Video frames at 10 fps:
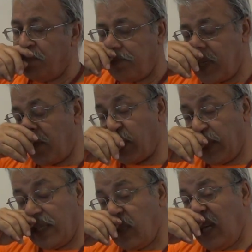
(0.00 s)
Something
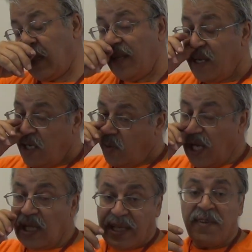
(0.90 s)
like that.
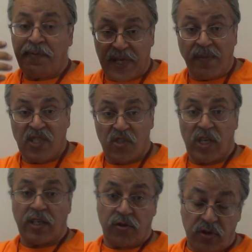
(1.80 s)
Well, if premises
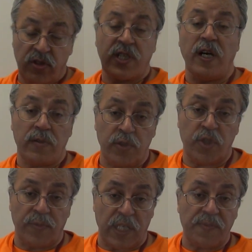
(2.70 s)
are true, the
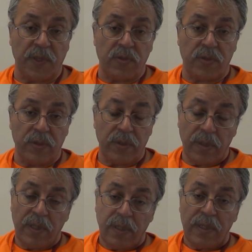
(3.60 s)
conclusion must be true.
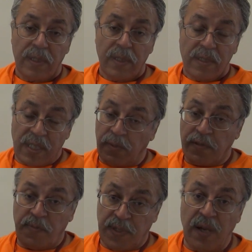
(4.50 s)
Some of
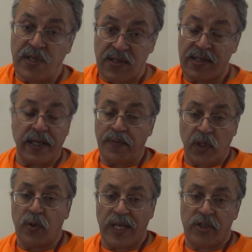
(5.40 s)
the premises can be
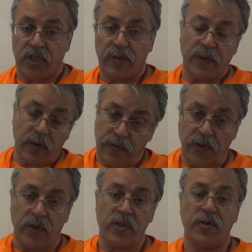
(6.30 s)
questionable. Of
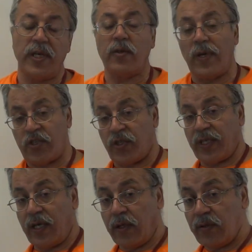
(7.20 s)
course, you can question the
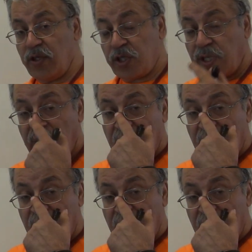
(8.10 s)
conclusion.